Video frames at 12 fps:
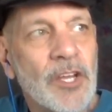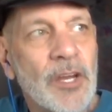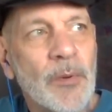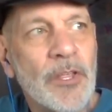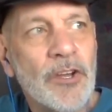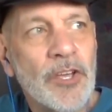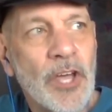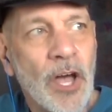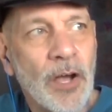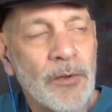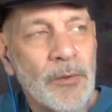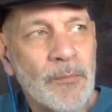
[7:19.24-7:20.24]
when you're
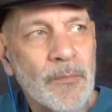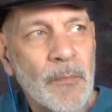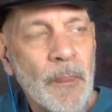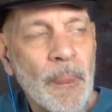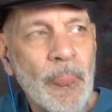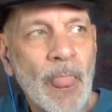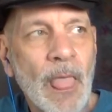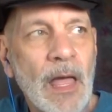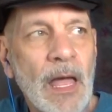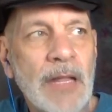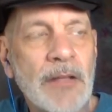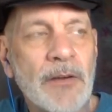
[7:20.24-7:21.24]
young
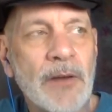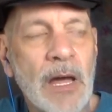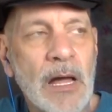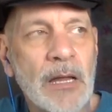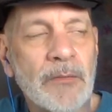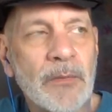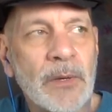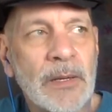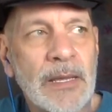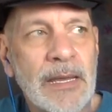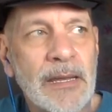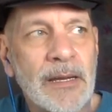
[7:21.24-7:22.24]
and you're not
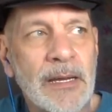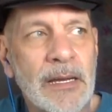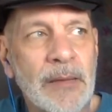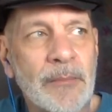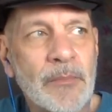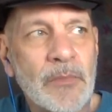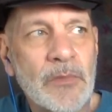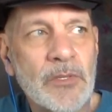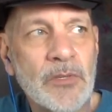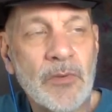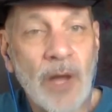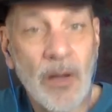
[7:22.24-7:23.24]
really
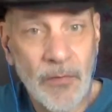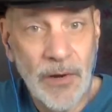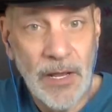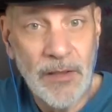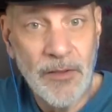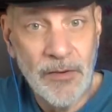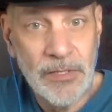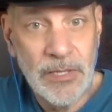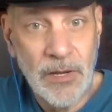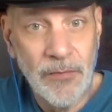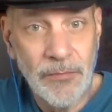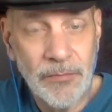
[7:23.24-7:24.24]
too confident in
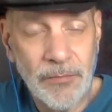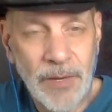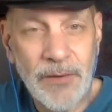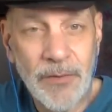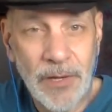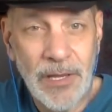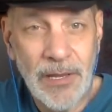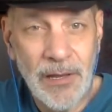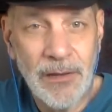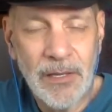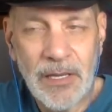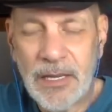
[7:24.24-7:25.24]
yourself, like really
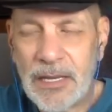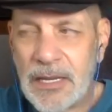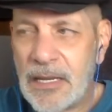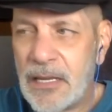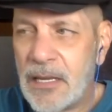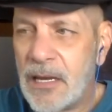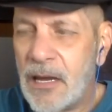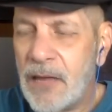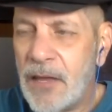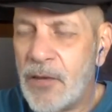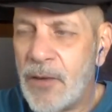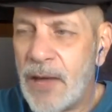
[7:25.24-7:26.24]
young. And
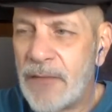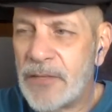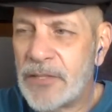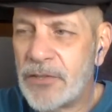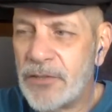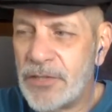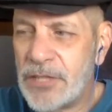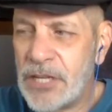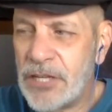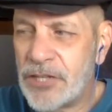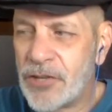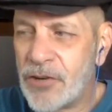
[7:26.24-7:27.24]
then you have a certain
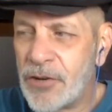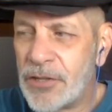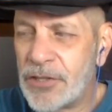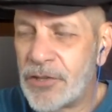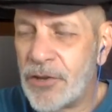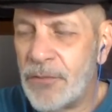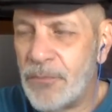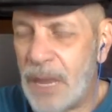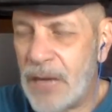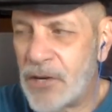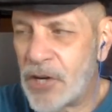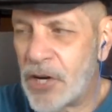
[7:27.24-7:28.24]
teacher or a certain
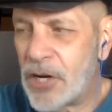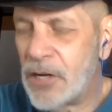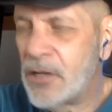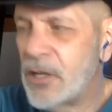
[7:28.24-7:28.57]
mentor